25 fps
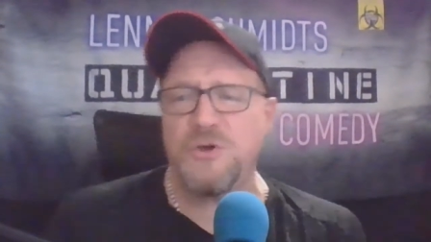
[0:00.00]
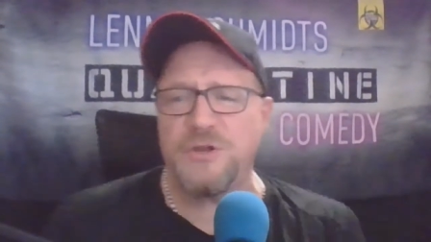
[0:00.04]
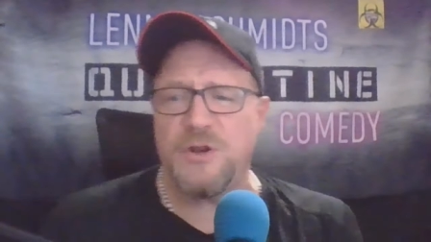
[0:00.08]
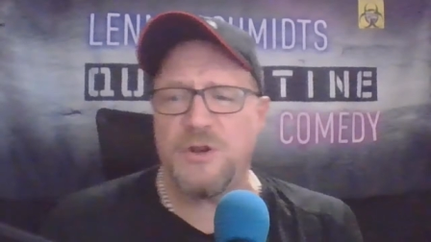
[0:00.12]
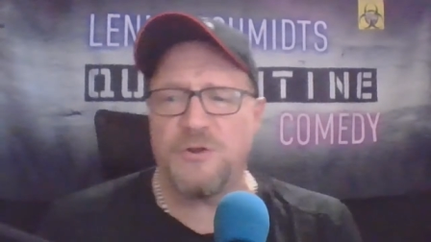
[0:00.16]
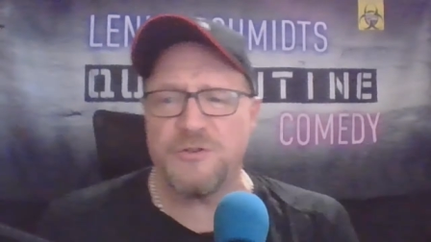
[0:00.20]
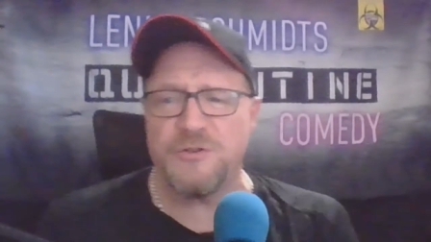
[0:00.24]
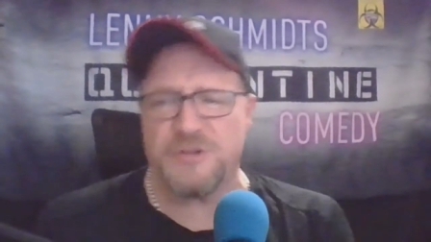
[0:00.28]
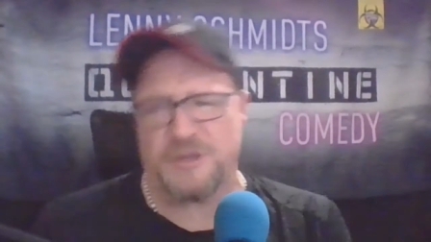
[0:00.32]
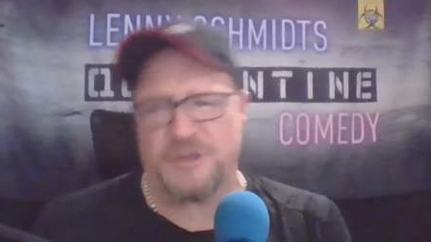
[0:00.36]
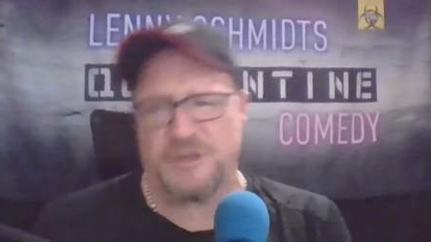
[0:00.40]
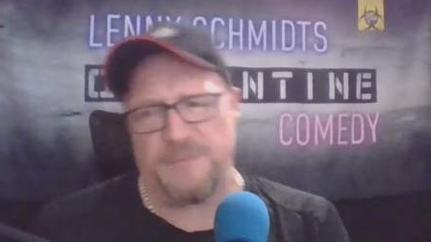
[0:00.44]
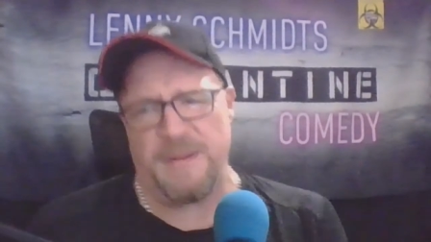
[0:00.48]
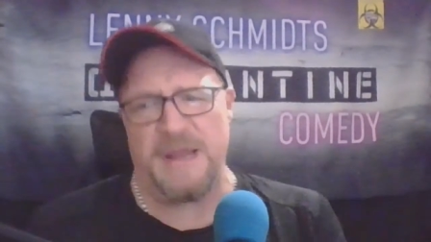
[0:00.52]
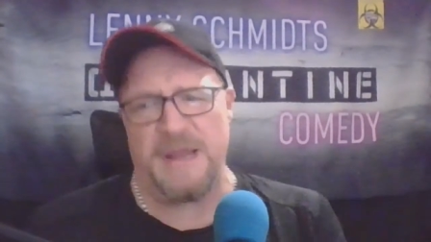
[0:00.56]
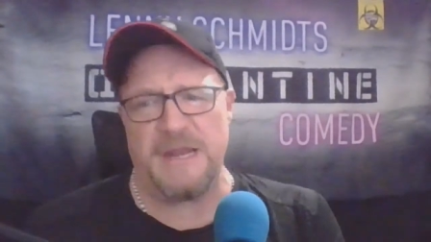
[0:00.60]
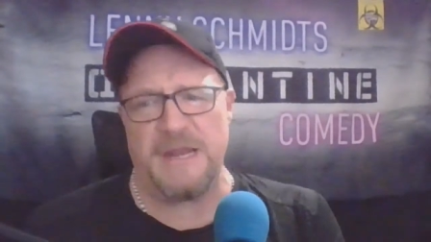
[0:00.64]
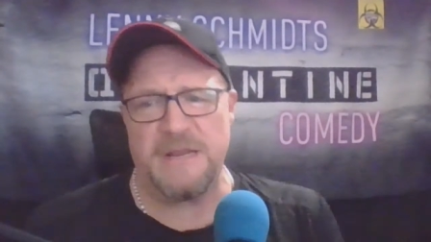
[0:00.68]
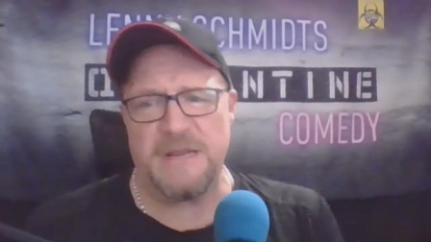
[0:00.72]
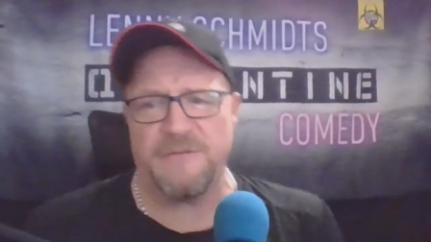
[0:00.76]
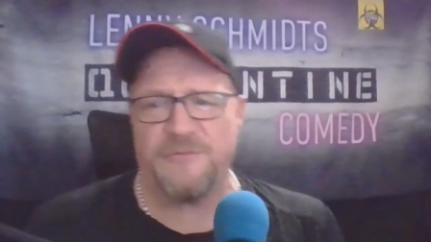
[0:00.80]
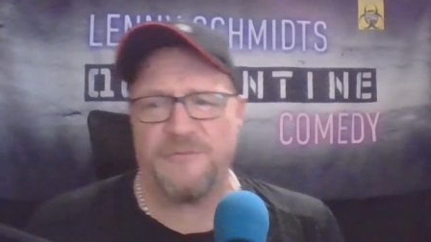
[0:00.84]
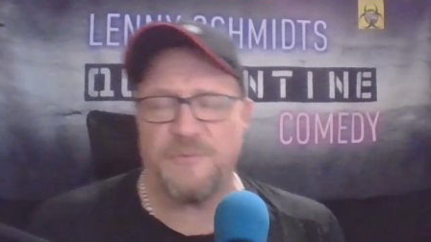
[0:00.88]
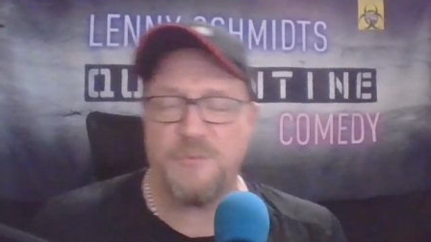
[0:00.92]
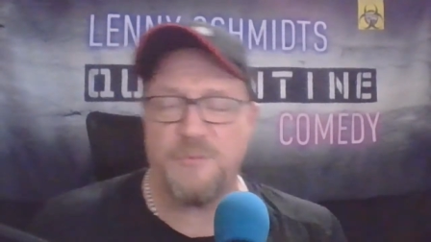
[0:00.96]
You know, the
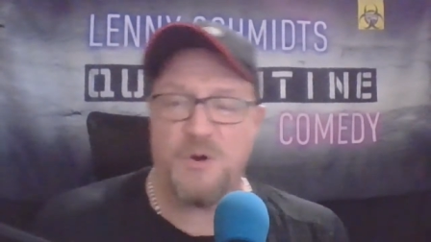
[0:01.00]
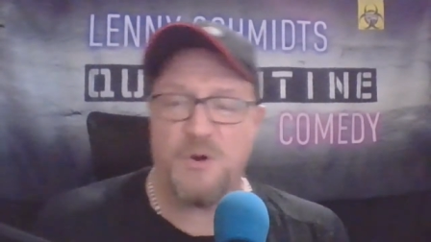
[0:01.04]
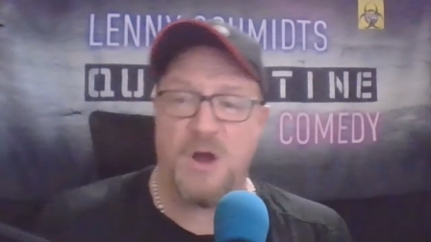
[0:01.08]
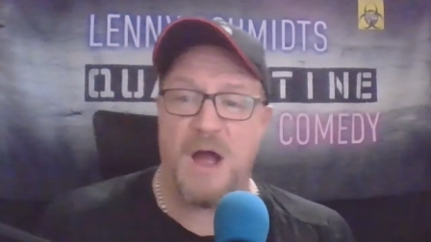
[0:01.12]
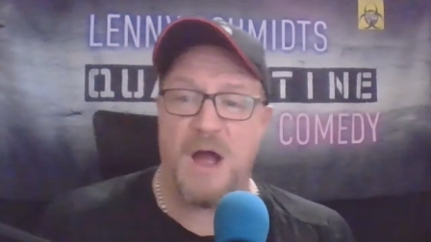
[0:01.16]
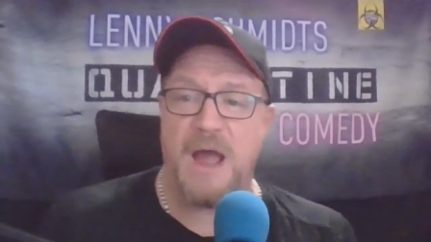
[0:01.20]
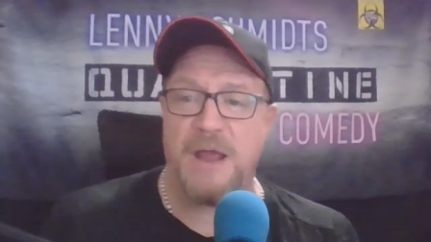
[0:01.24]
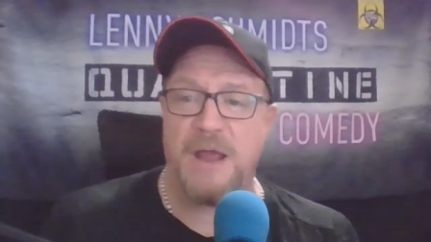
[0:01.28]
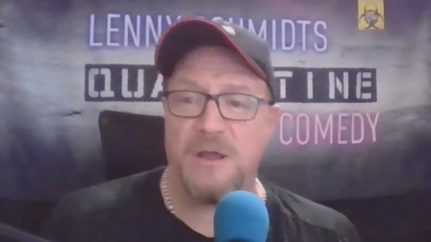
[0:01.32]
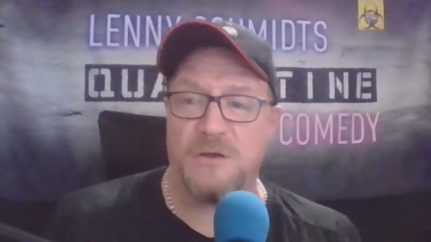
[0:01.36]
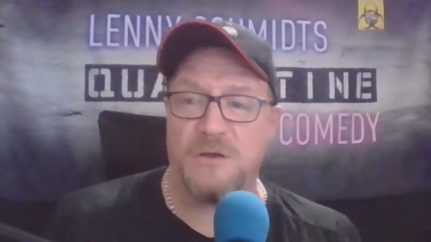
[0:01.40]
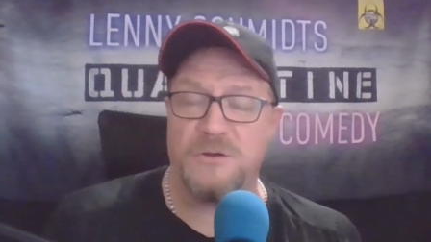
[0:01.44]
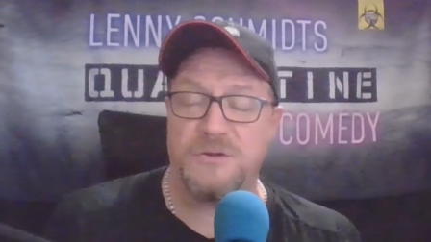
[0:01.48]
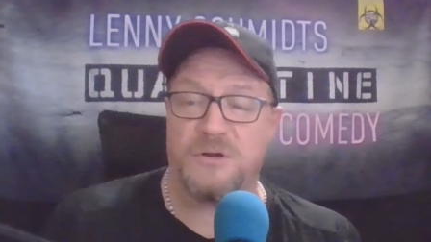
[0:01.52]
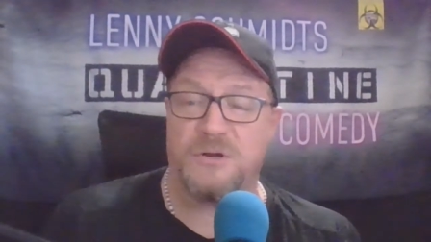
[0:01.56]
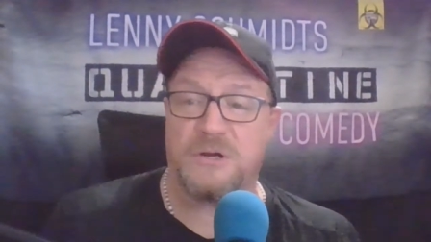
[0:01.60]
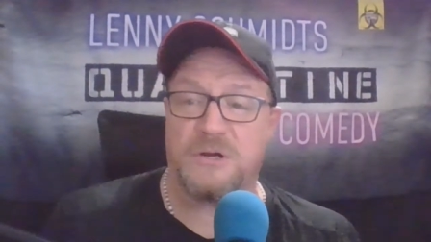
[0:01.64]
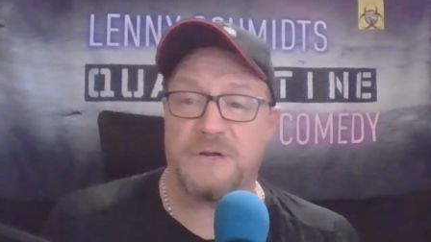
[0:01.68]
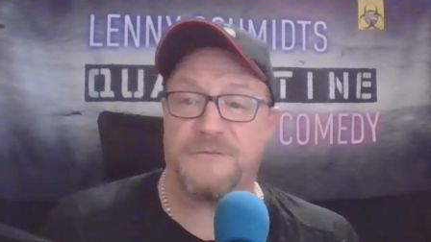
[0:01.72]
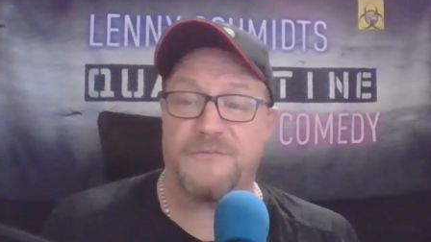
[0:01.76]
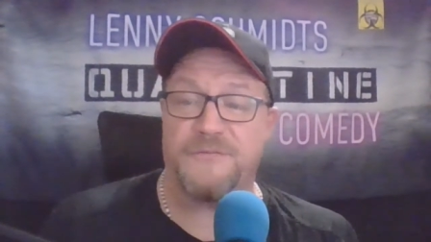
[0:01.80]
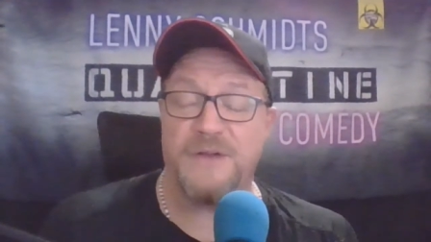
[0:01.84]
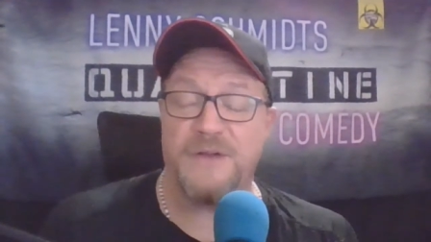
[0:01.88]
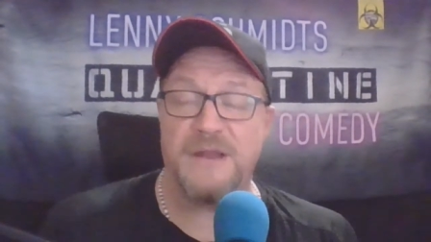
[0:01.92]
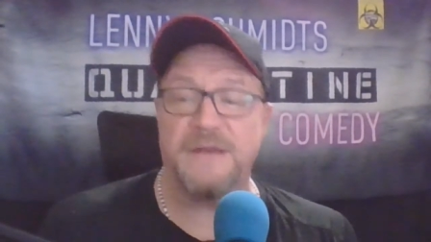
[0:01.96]
comedian from Ohio, your
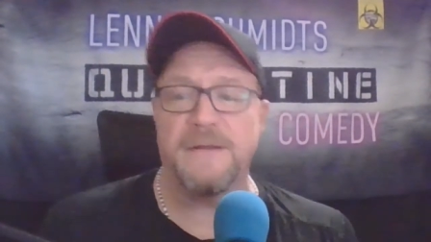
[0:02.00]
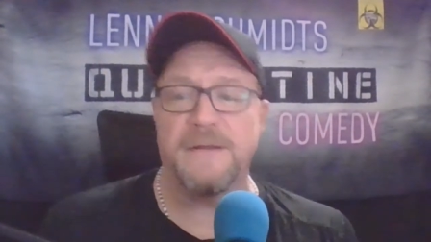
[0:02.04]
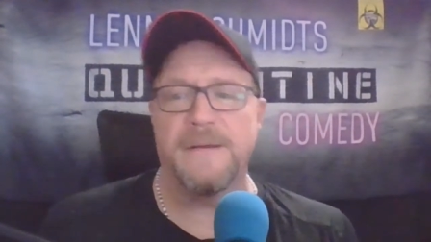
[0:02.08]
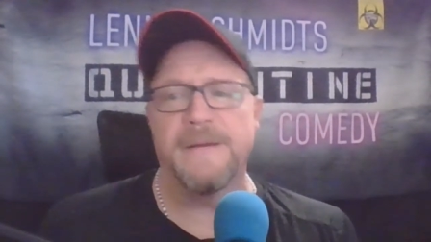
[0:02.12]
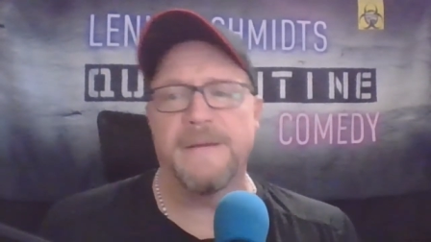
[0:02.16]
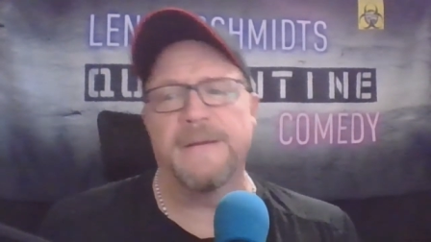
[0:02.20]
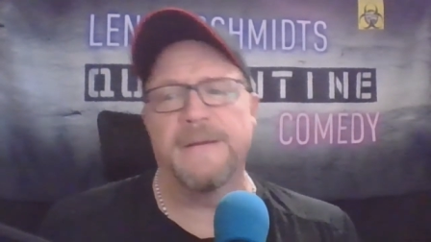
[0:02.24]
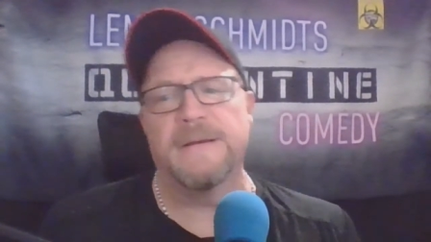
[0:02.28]
good friend?